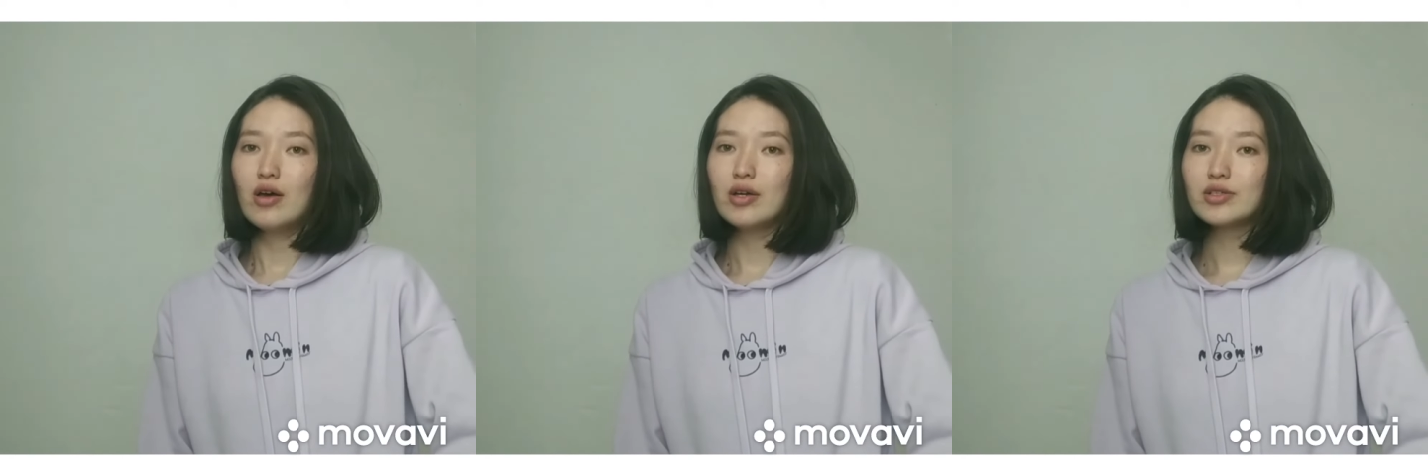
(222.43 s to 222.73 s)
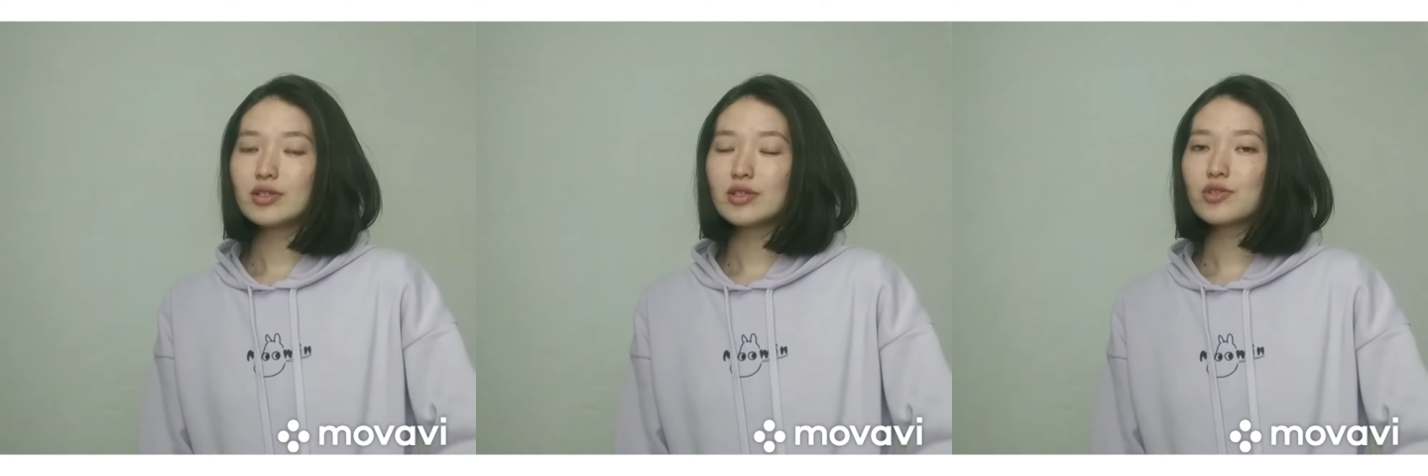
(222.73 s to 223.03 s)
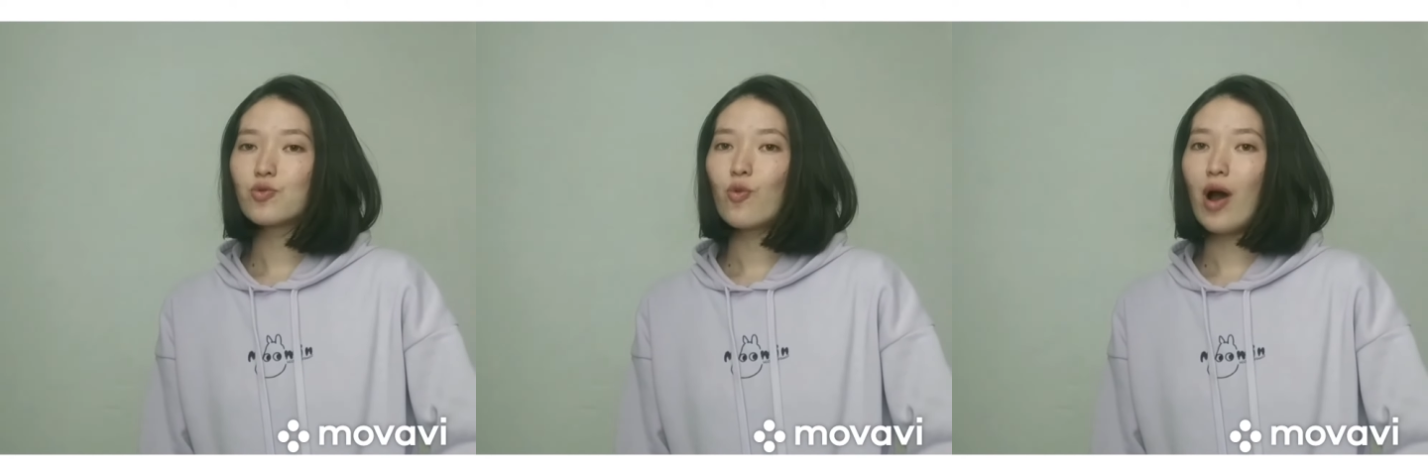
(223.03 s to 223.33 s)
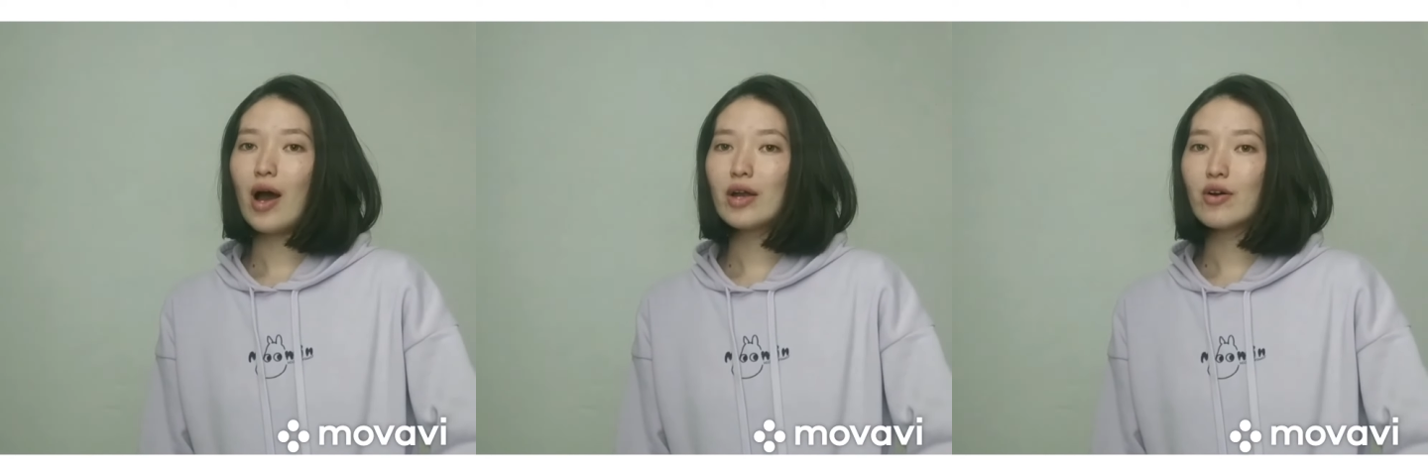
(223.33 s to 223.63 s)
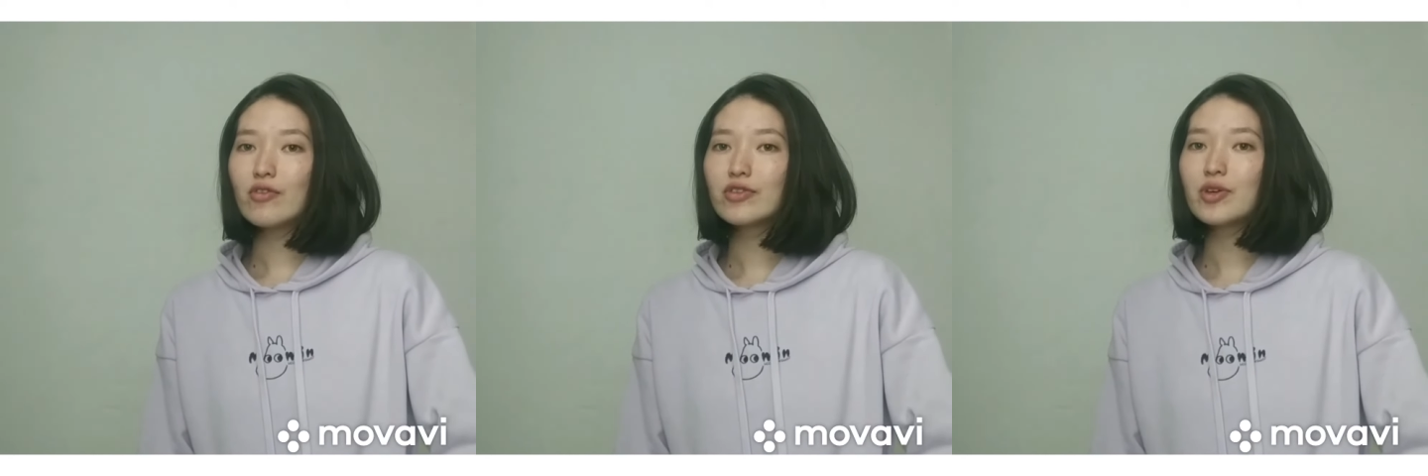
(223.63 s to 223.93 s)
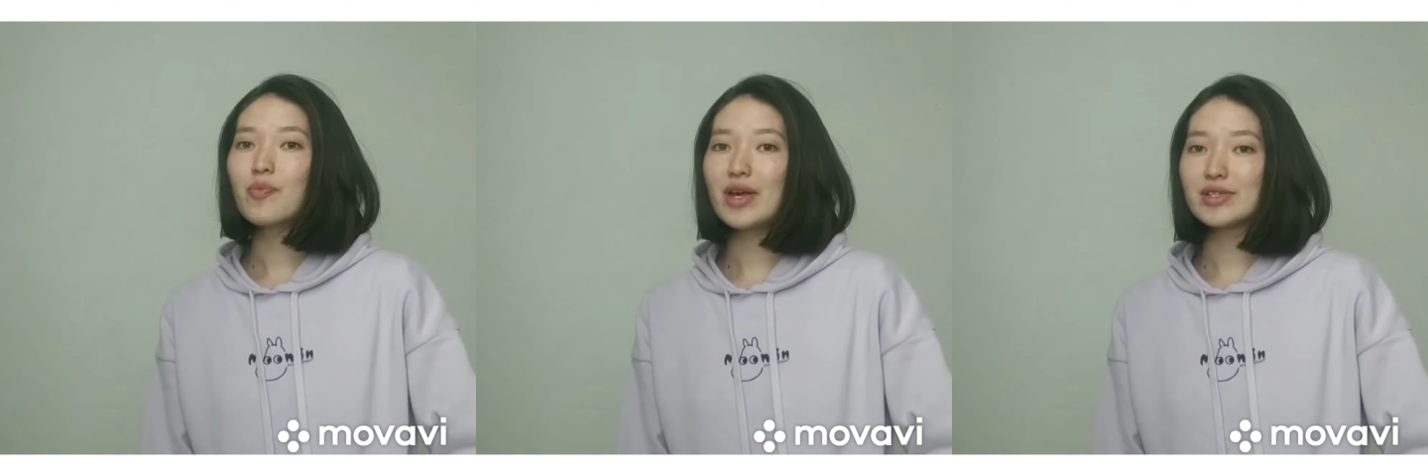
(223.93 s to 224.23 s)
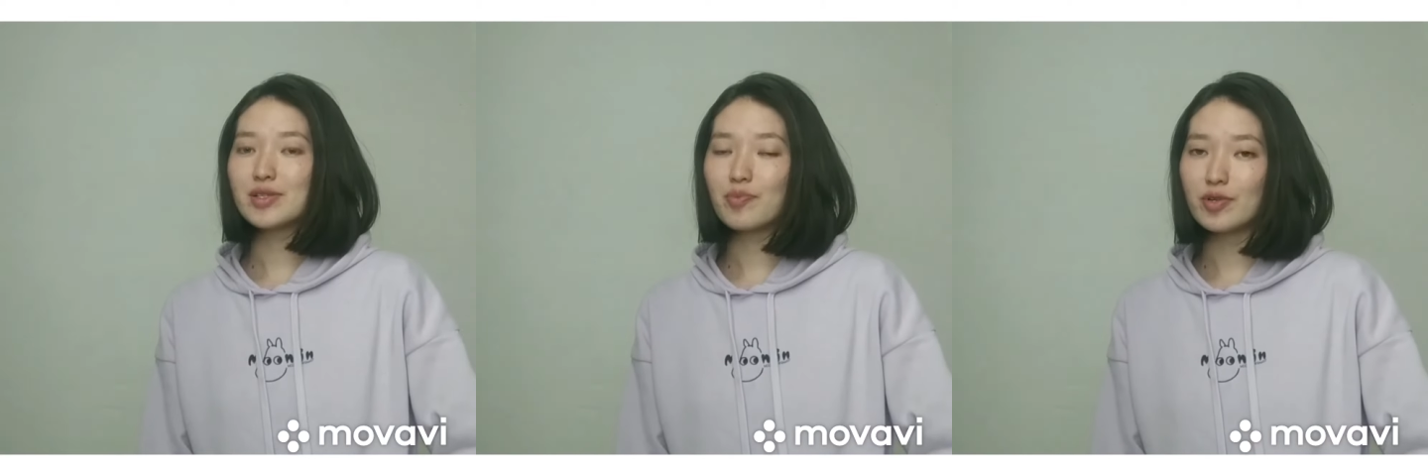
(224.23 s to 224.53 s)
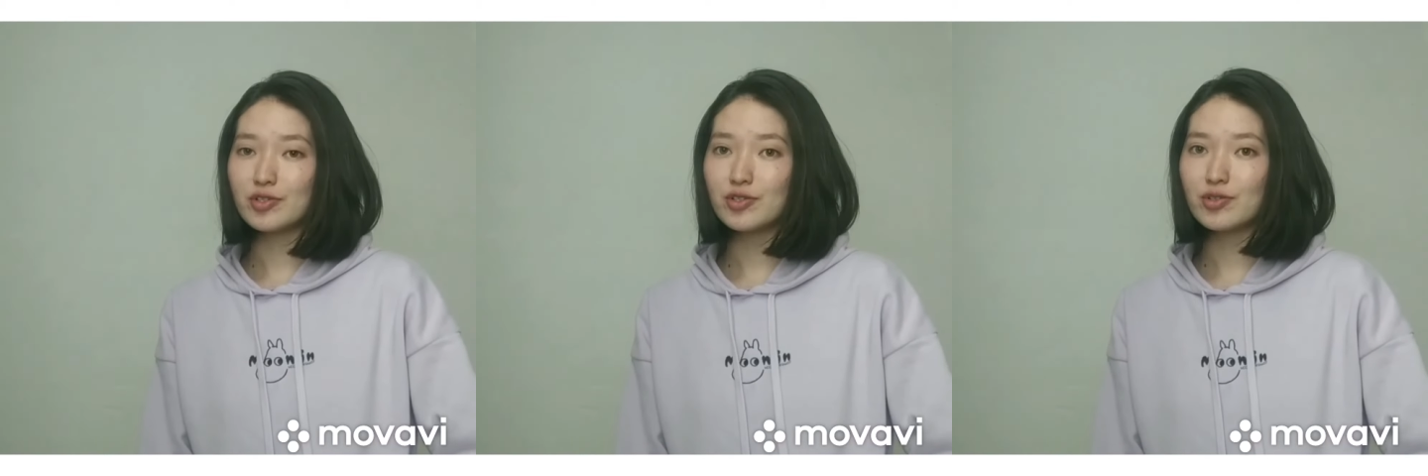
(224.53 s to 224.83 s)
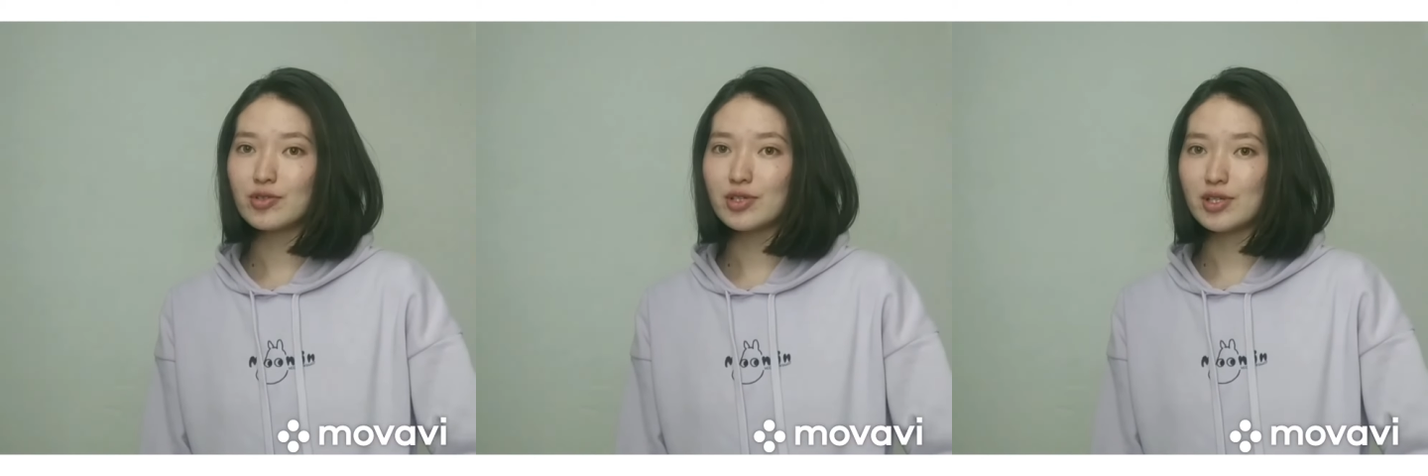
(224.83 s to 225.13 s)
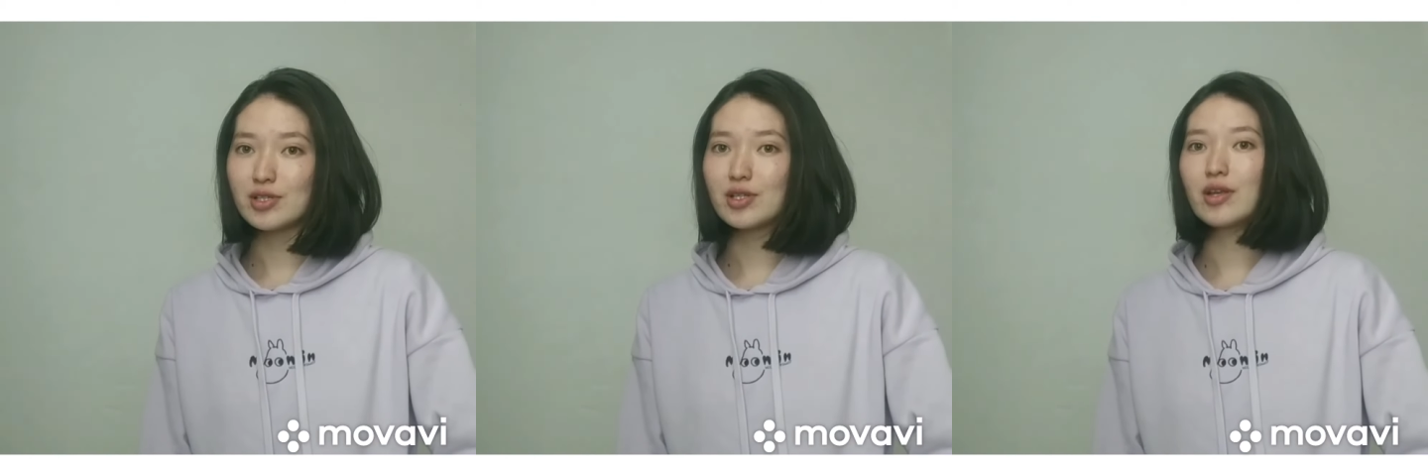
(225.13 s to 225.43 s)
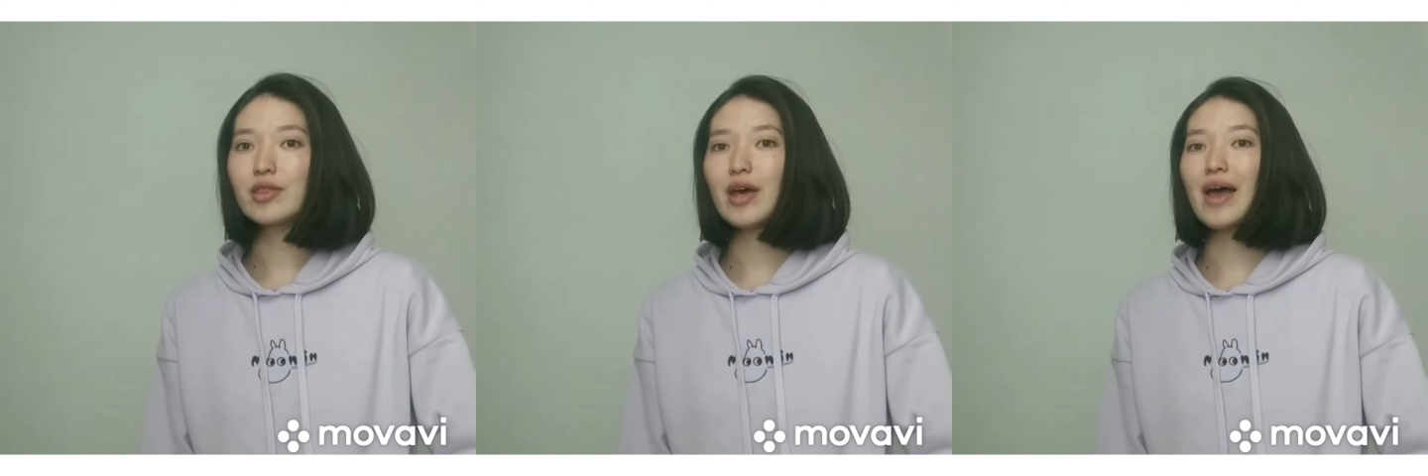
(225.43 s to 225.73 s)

It is one of the best opportunities that